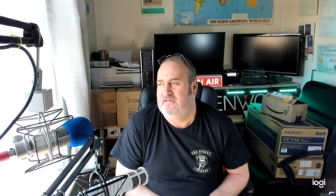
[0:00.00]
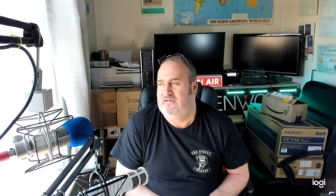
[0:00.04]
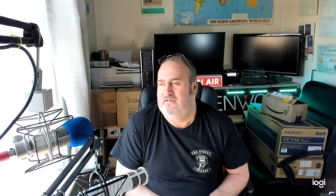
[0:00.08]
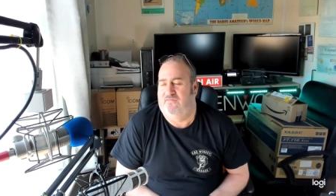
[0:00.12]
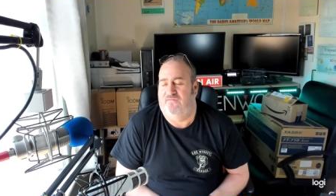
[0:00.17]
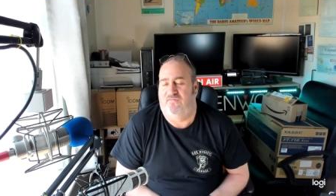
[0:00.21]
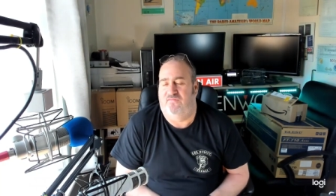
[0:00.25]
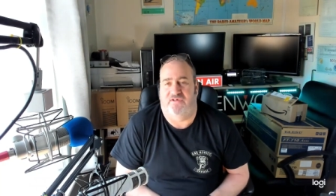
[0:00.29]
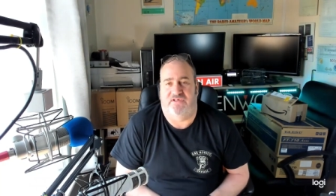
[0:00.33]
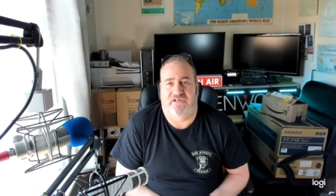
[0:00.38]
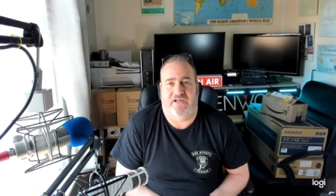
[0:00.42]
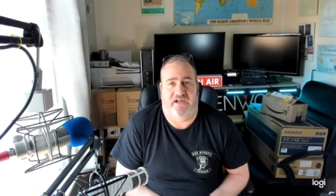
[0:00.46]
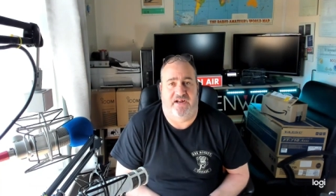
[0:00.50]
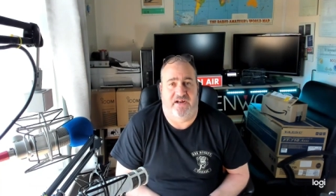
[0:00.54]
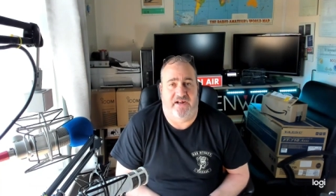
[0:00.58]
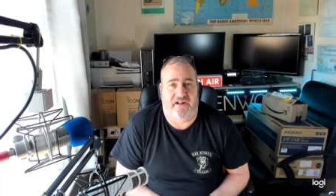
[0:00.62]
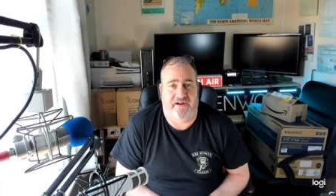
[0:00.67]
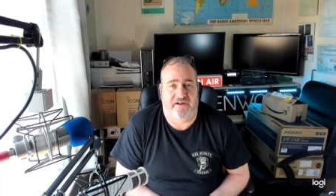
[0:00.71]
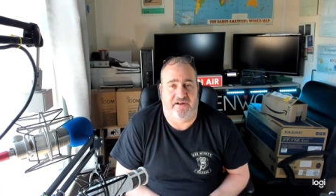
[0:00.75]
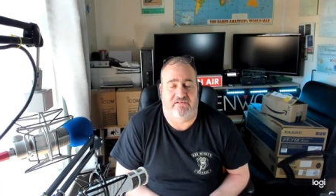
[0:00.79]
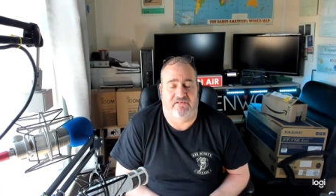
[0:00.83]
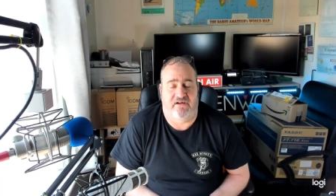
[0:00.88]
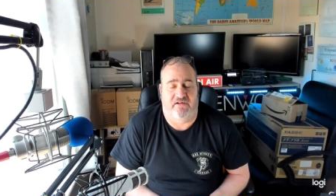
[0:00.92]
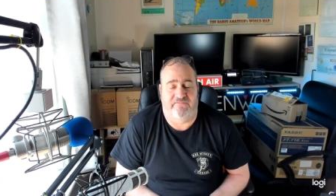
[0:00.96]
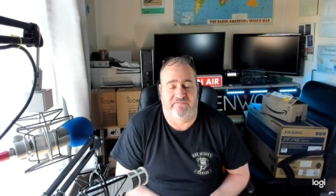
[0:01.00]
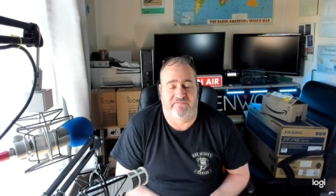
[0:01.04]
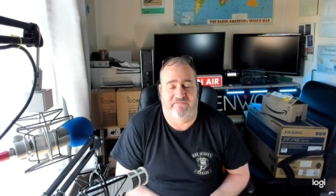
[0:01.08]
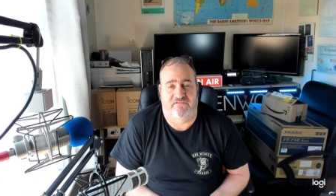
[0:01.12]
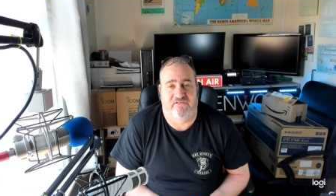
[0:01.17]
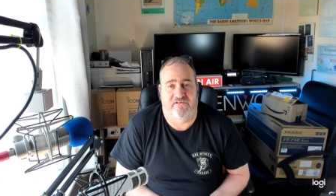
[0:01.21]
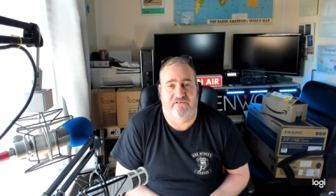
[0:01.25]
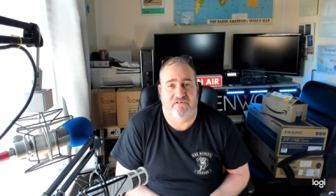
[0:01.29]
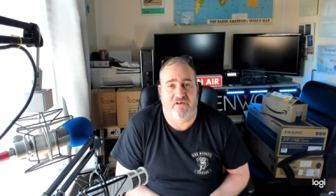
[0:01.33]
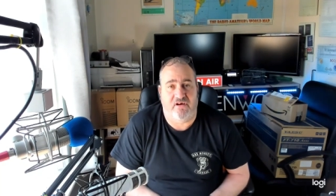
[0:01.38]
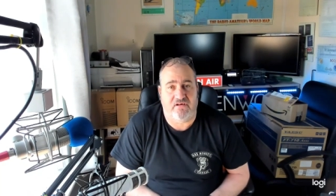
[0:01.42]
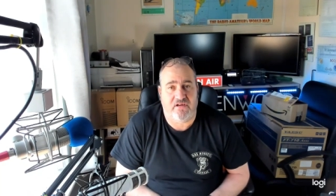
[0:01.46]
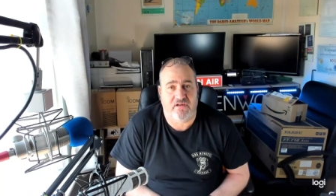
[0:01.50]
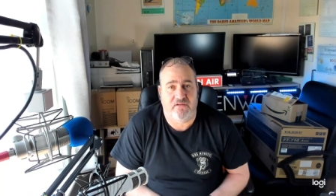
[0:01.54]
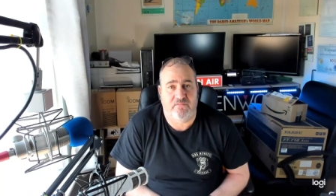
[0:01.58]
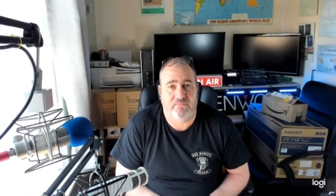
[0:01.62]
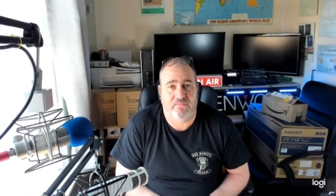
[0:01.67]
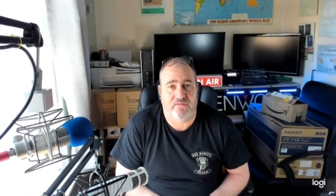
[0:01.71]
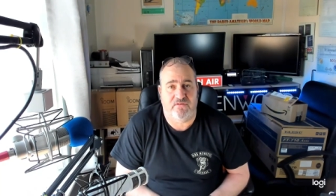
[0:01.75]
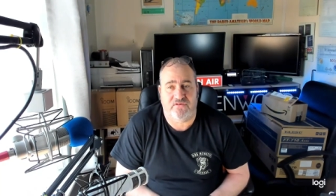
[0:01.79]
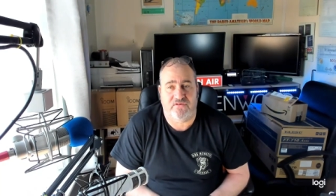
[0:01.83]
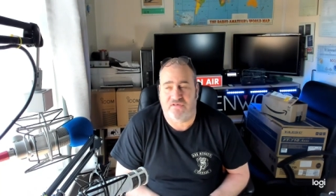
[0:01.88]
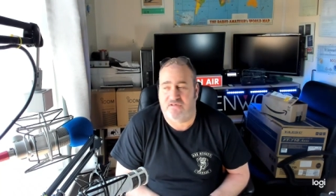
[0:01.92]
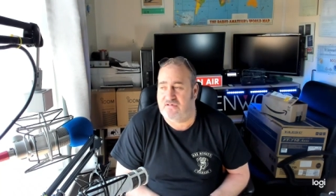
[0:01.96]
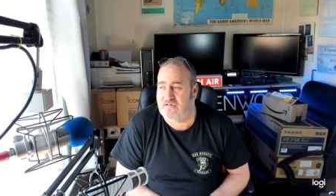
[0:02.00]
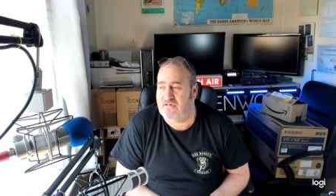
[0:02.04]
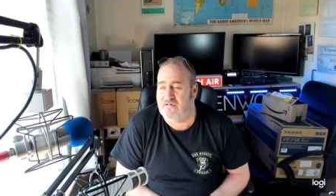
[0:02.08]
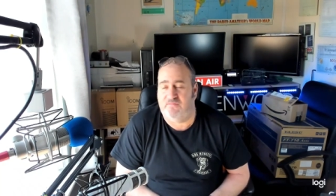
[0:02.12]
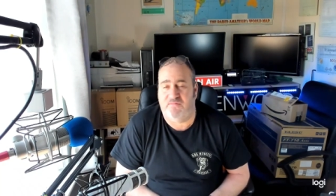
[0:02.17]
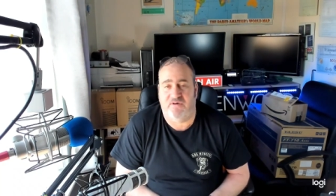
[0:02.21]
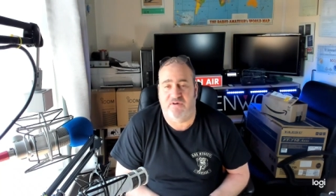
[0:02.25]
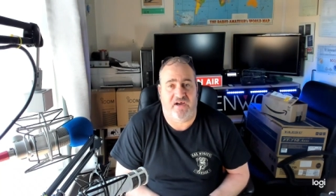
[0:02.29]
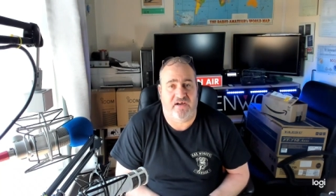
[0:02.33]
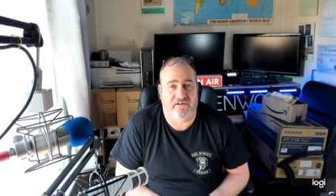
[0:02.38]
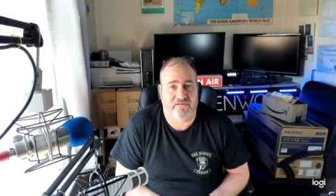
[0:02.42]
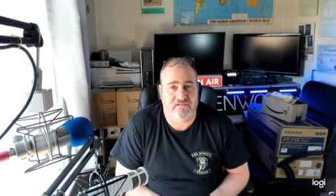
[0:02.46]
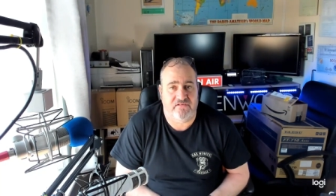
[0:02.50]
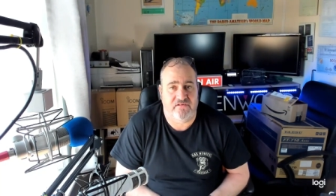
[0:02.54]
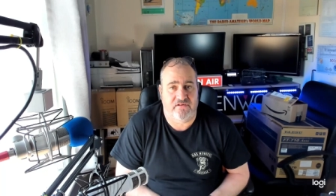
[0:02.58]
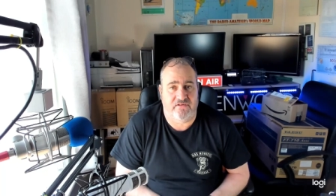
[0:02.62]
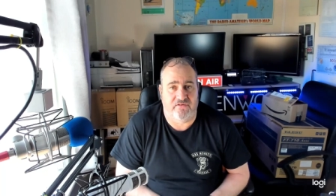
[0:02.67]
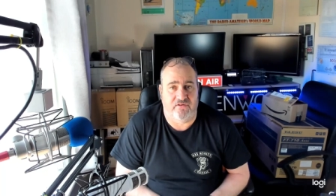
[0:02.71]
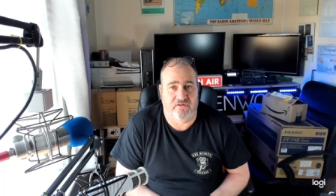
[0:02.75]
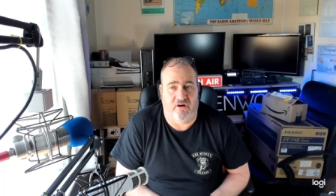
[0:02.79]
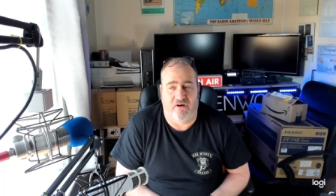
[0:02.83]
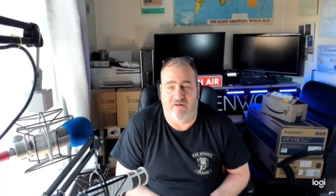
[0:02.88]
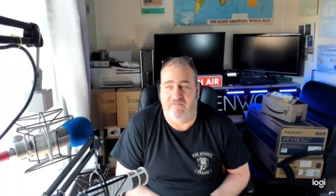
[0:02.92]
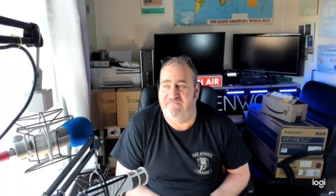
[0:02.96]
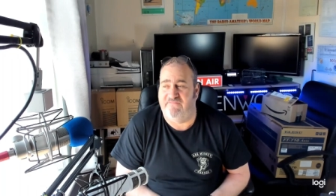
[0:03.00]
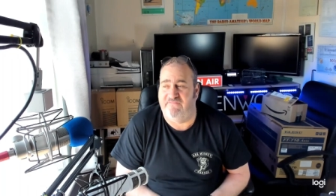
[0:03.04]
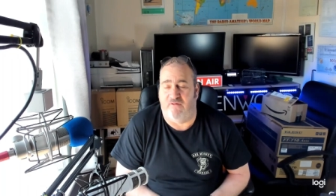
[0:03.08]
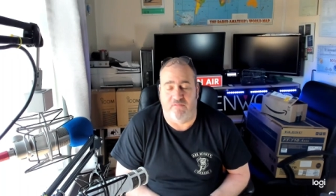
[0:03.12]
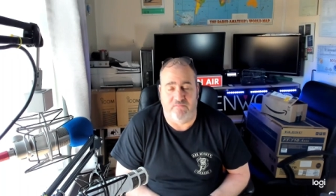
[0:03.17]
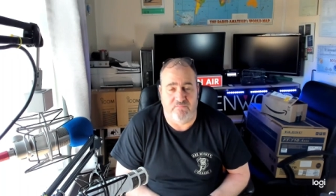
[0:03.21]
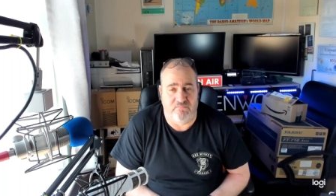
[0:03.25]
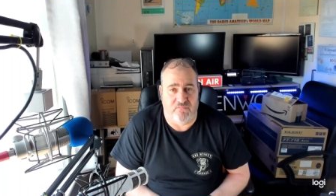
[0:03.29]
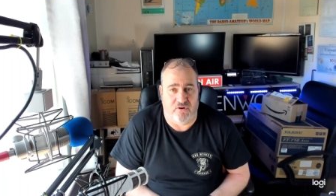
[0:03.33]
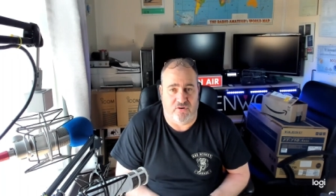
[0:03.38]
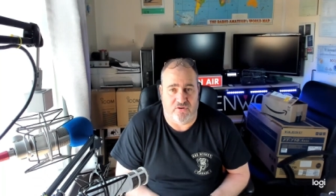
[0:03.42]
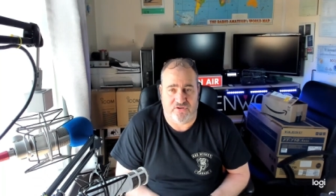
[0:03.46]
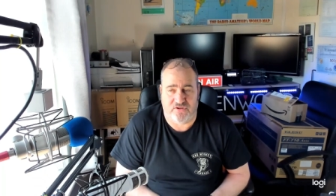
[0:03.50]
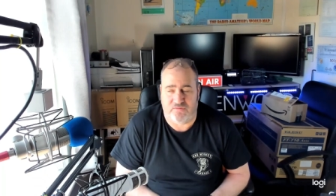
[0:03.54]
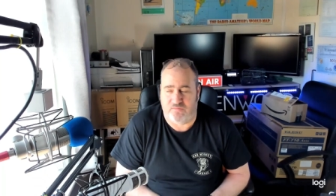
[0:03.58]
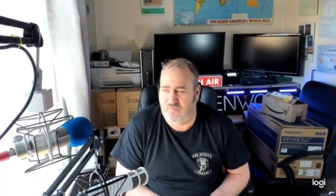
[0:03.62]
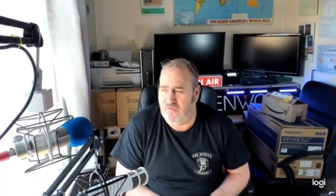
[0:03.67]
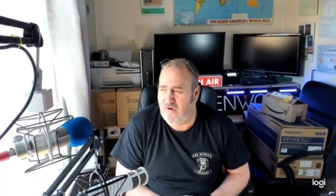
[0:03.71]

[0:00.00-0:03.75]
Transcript: was it an anagram for a dogging bus or something? I don't know. A fun bus.